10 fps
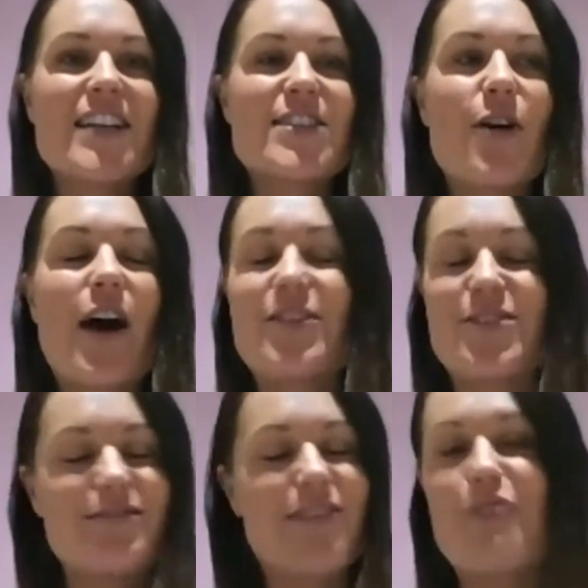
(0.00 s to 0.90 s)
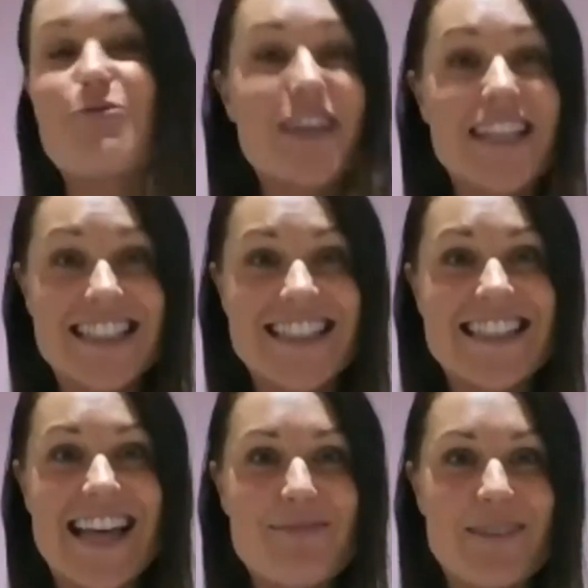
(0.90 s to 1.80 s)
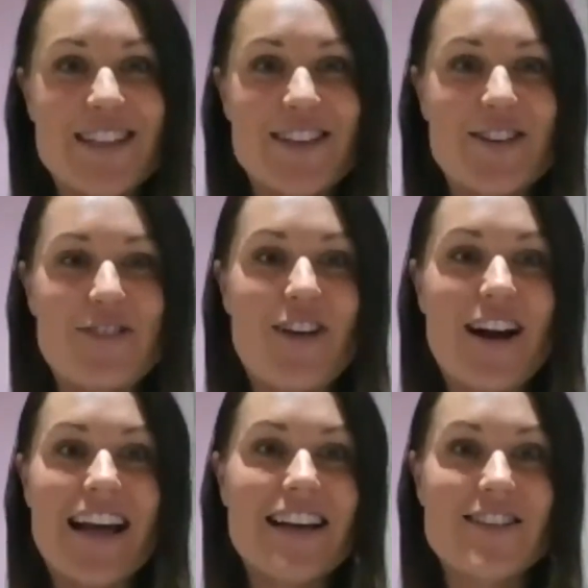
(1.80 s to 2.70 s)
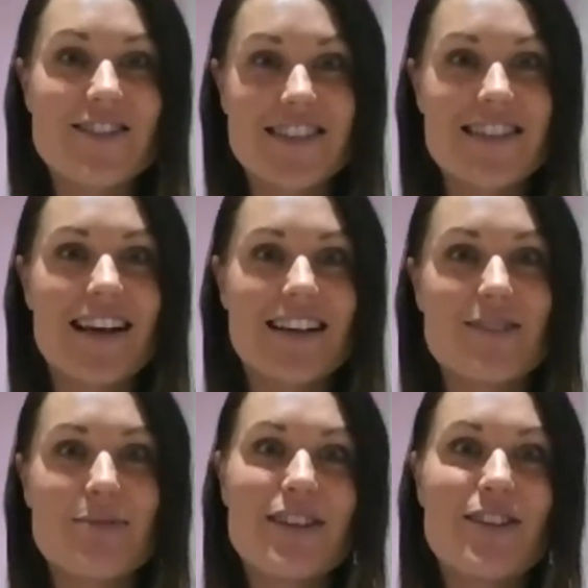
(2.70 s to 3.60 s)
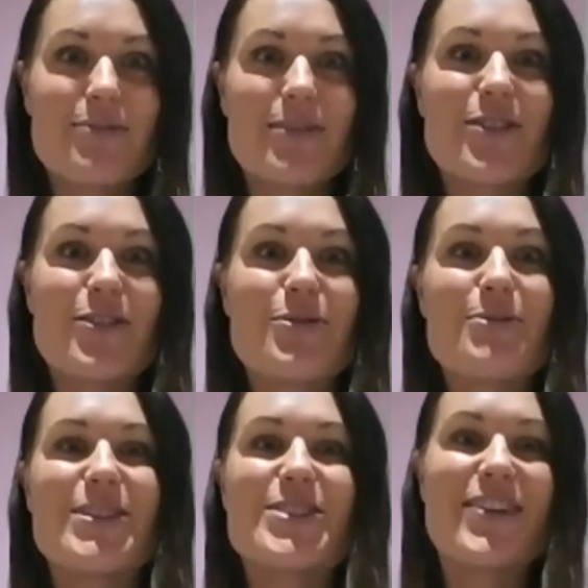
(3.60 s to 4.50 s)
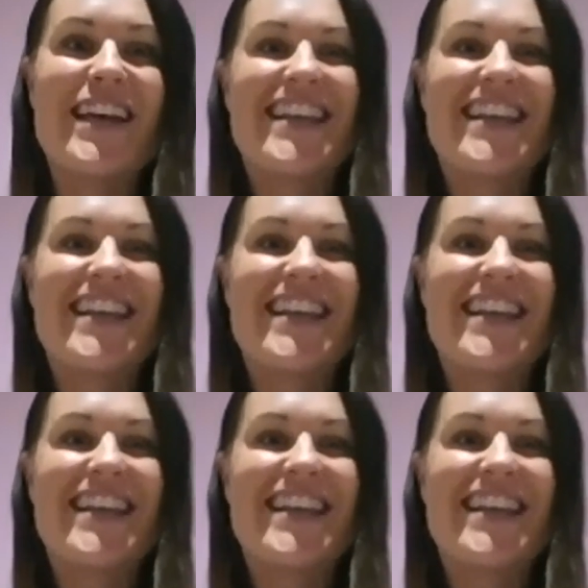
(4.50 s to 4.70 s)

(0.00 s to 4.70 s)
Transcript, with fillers: So I, I really didn't take much in on the Friday because I was just like, oh my God, oh my God, what am I doing?